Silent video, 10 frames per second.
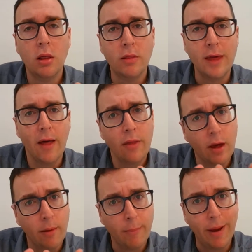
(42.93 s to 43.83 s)
The other
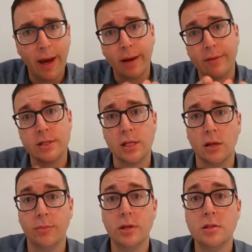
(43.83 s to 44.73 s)
part of the
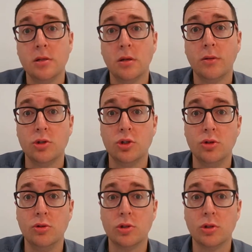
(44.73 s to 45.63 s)
syllabus, the
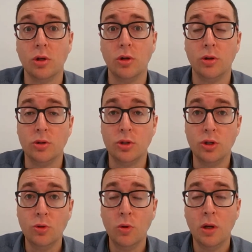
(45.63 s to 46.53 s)
students learn to,